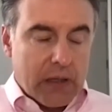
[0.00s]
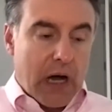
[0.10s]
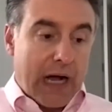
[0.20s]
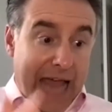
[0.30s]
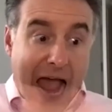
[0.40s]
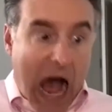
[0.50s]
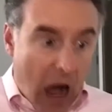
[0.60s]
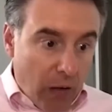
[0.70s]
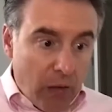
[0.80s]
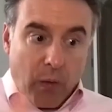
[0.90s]
a
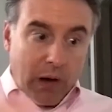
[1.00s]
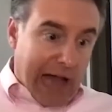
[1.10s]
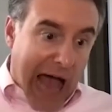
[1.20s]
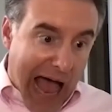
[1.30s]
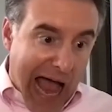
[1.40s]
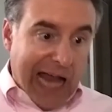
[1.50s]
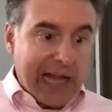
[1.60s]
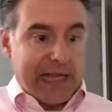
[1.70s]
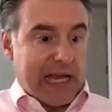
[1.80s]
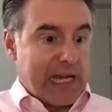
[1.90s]
gal or a guy
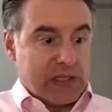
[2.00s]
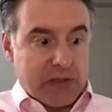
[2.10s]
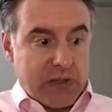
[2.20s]
that's